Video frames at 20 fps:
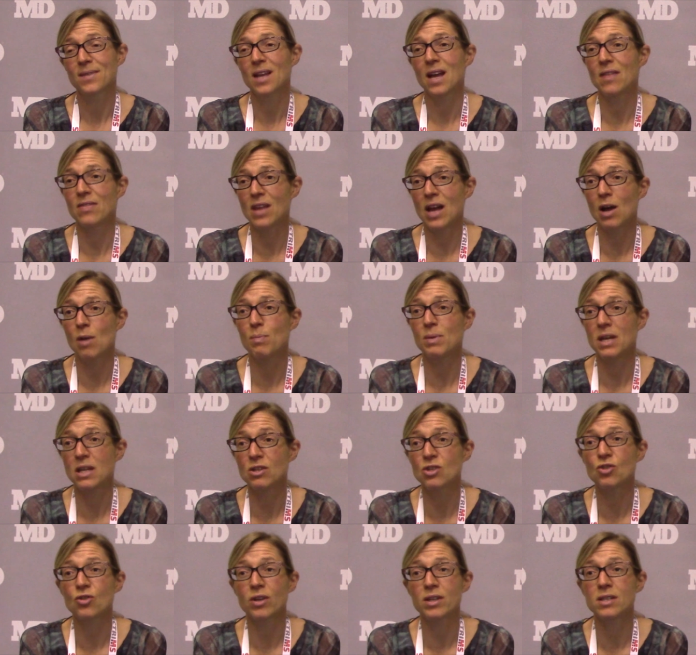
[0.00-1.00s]
And that'll be
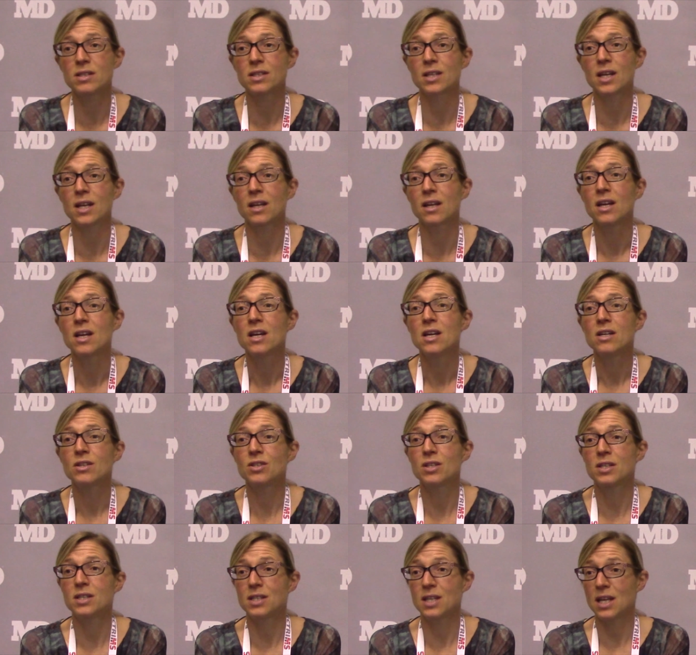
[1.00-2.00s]
interesting
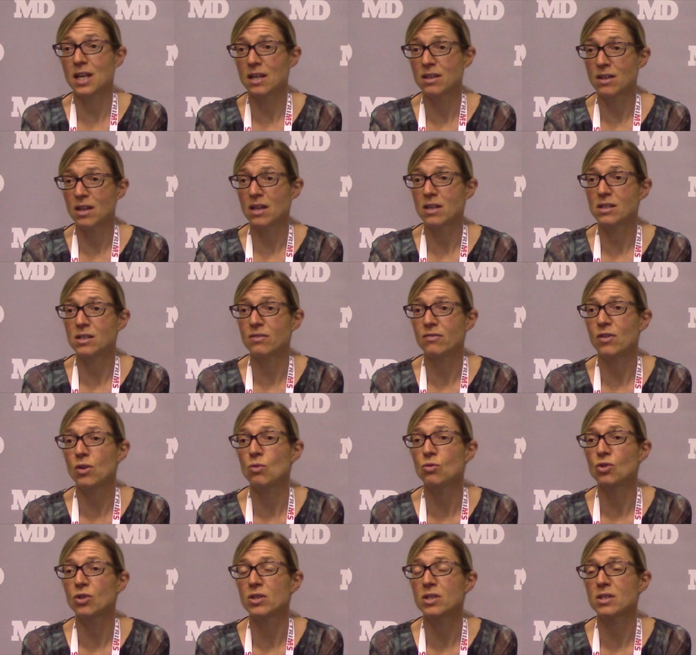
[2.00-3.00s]
to see in this
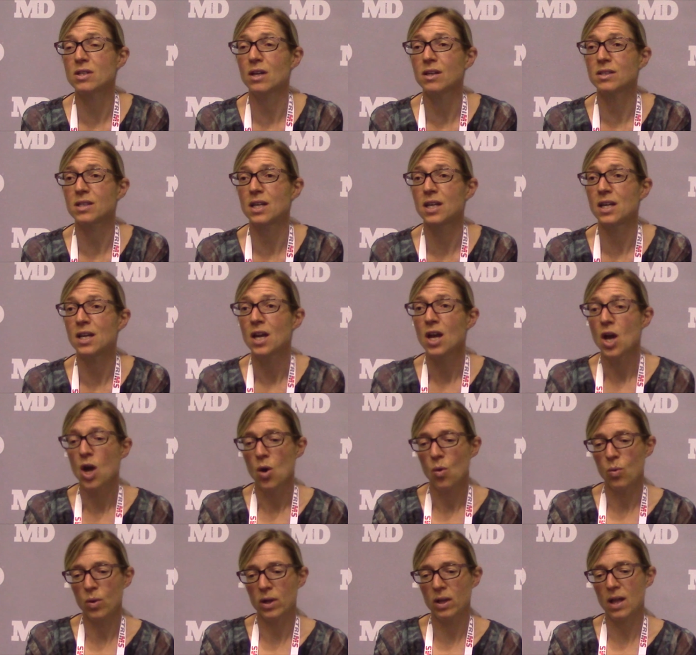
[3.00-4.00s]
future study.
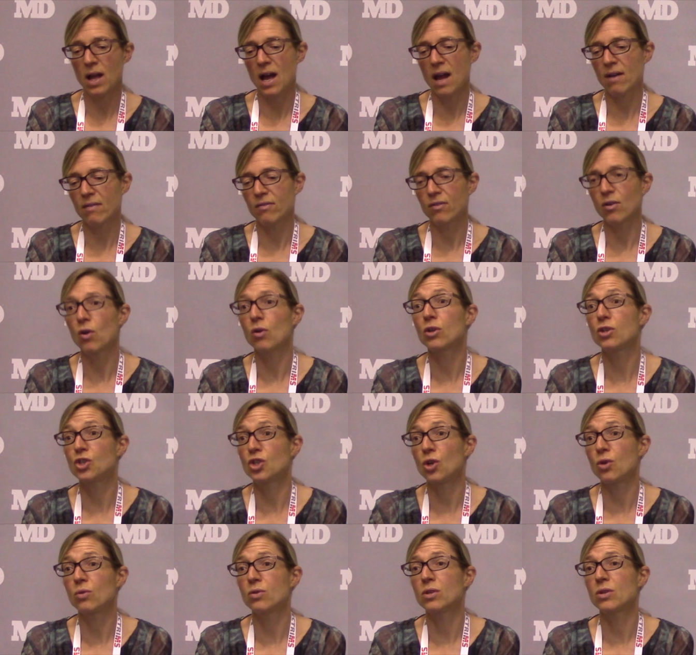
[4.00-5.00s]
We'll have
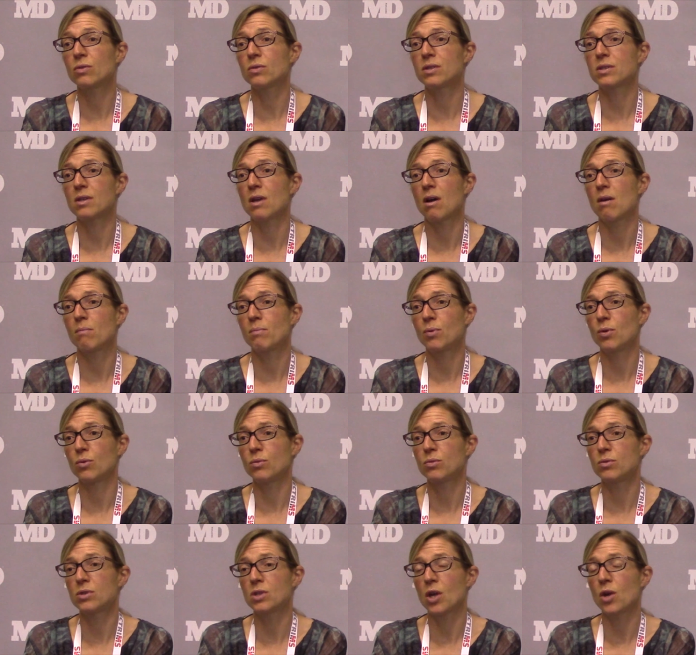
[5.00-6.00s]
longitudinal
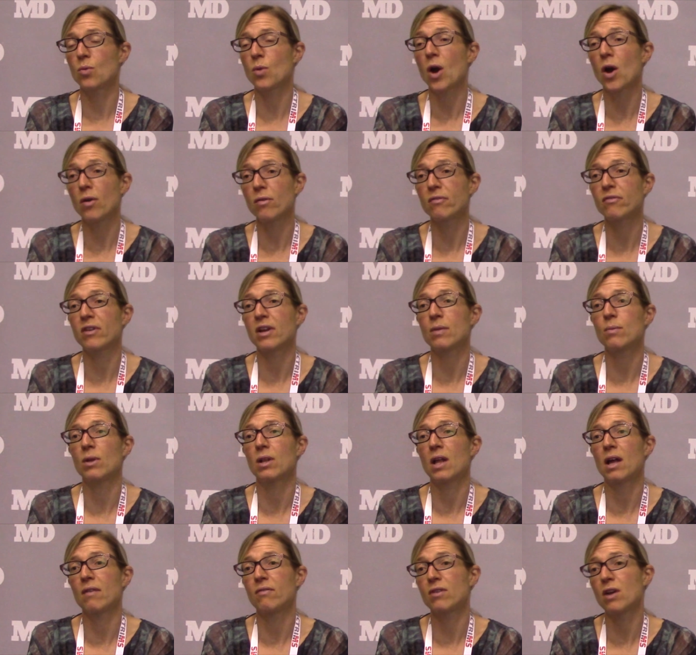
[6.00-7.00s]
samples, so hopefully
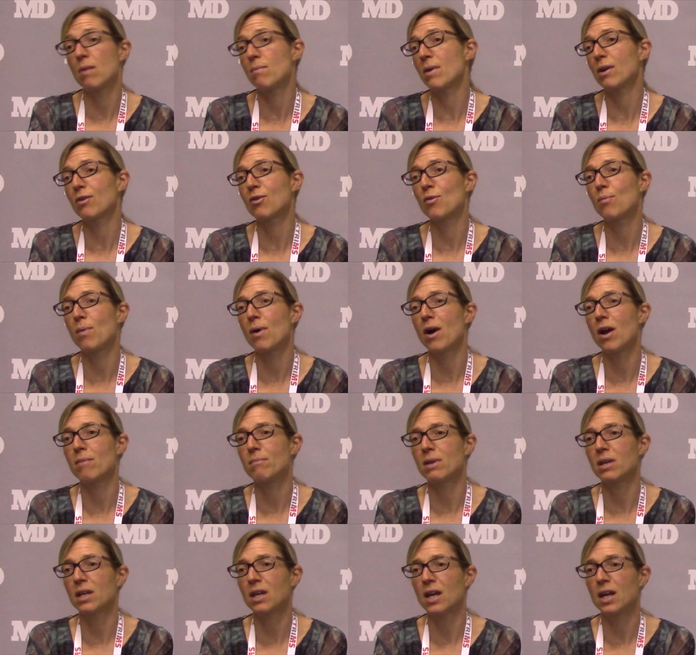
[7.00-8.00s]
we'll have gut
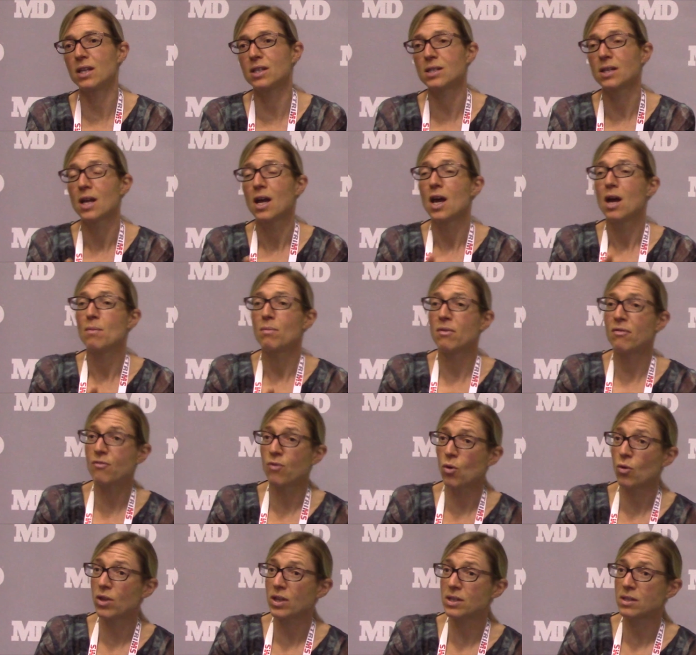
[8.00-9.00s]
microbiome in kids
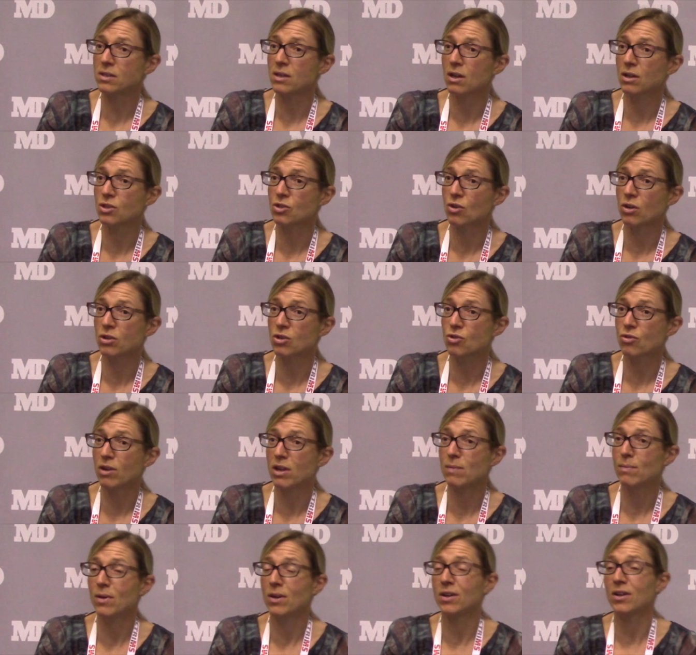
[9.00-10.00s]
before they start drug
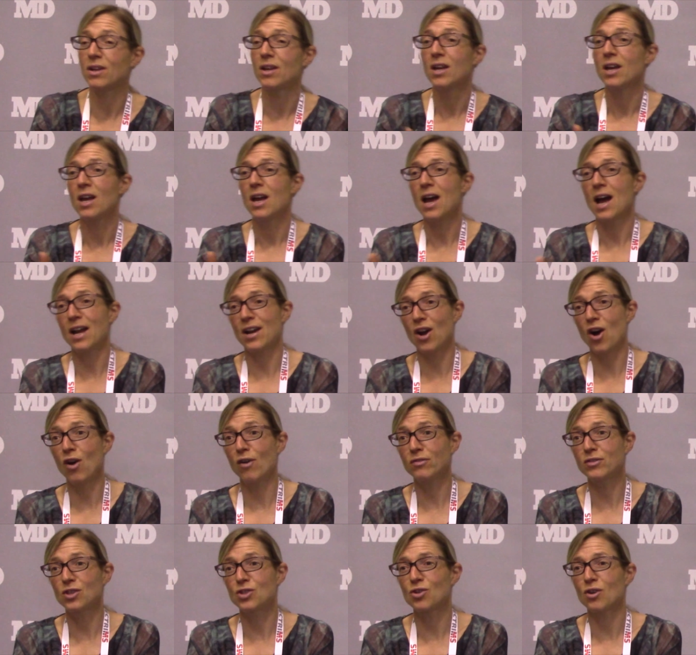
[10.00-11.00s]
treatment and
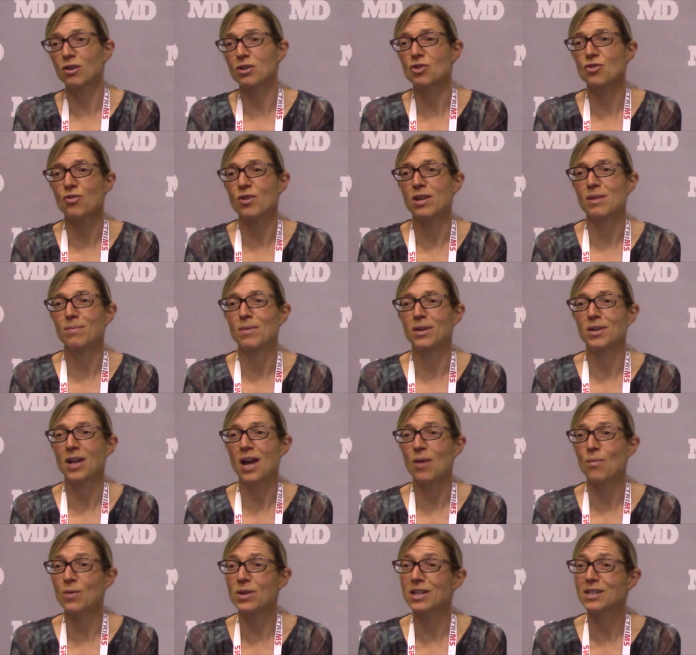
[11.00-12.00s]
after drug treatment,
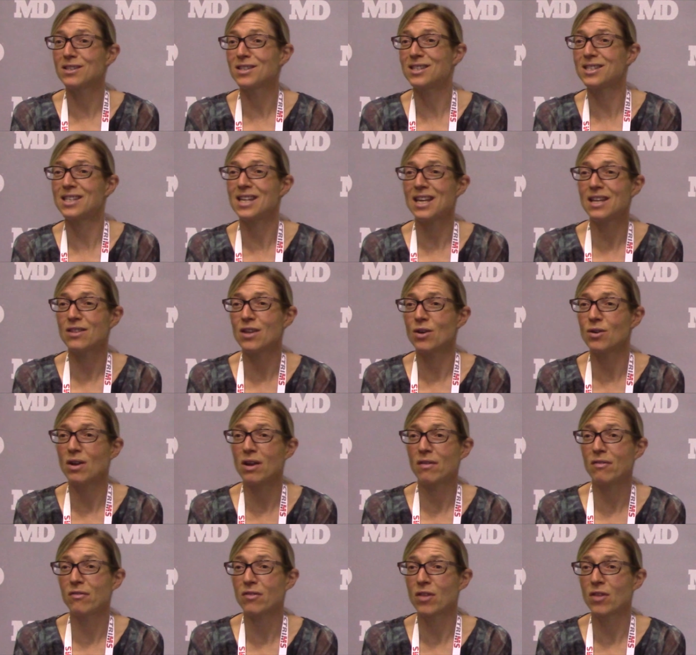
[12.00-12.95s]
and we can see that